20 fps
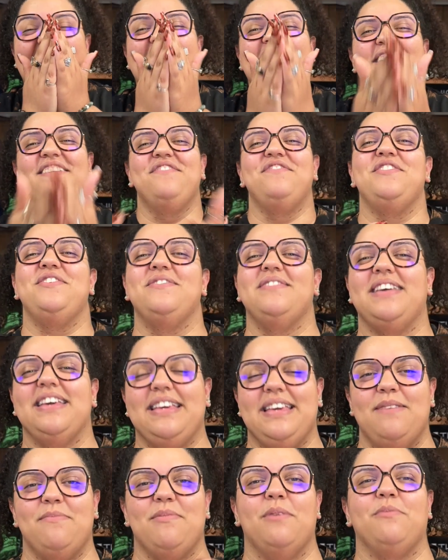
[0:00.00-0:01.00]
If you can
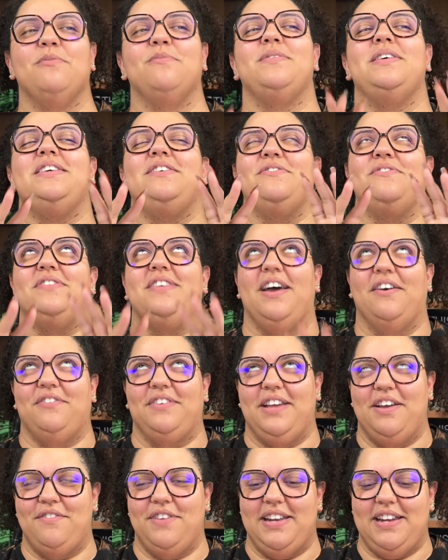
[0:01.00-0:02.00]
keep up with me, you
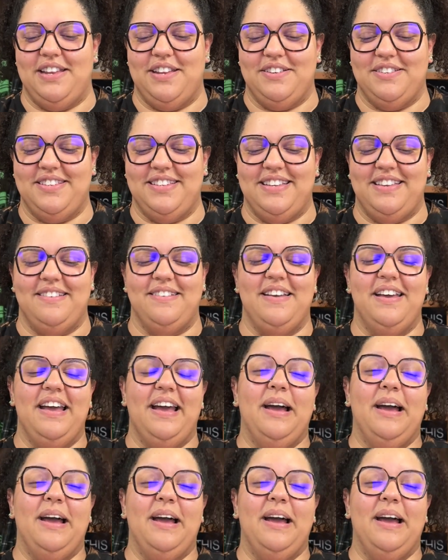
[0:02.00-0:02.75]
definitely have ADHD.